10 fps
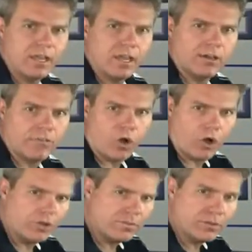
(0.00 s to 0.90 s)
of
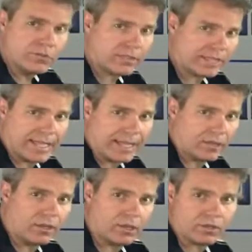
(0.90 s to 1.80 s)
all the music
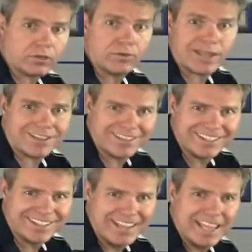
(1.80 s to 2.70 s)
catalog correctly.